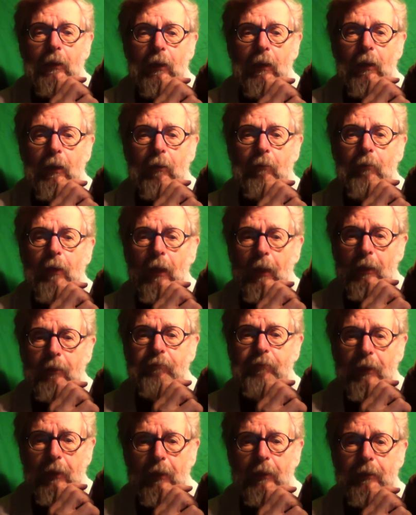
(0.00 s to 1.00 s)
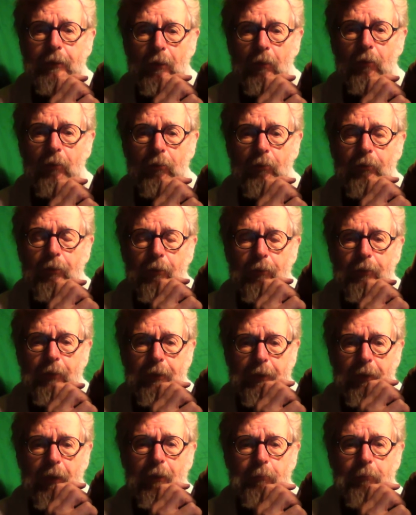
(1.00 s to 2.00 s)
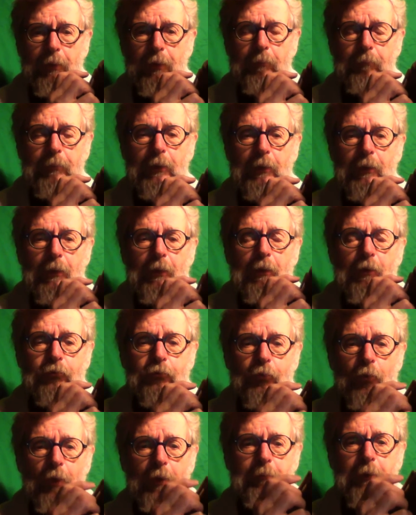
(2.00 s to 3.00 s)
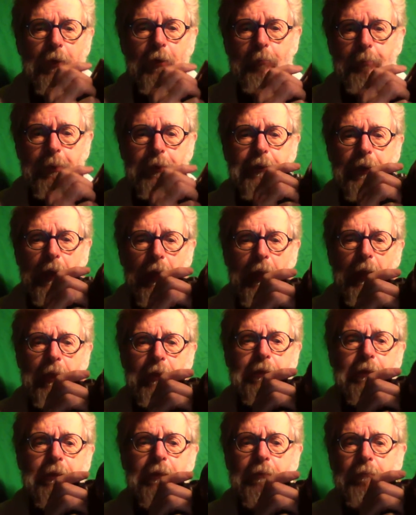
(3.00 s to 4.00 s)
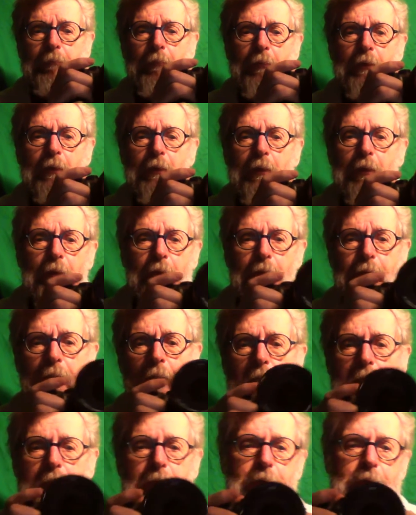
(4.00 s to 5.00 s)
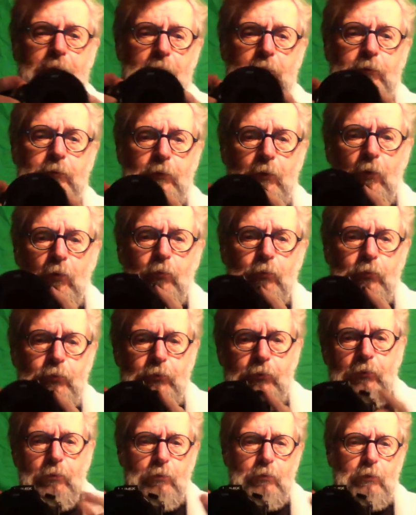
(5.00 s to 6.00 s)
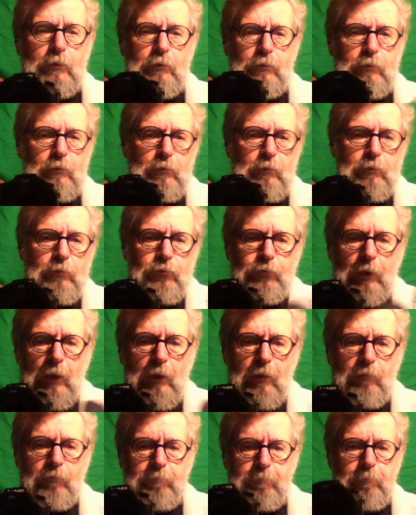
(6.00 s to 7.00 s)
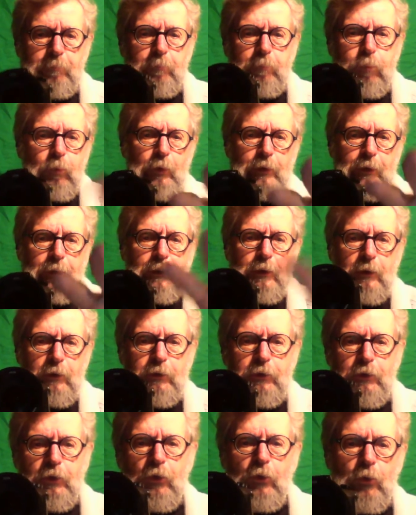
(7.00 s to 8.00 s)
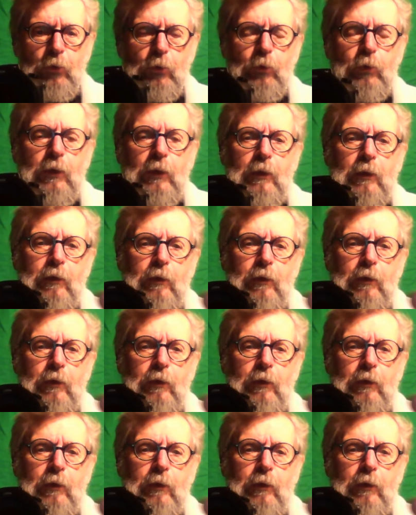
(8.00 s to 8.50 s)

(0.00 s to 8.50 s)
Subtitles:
I have handheld the camera. So I'm going to pretend that, instead of pointing it at you,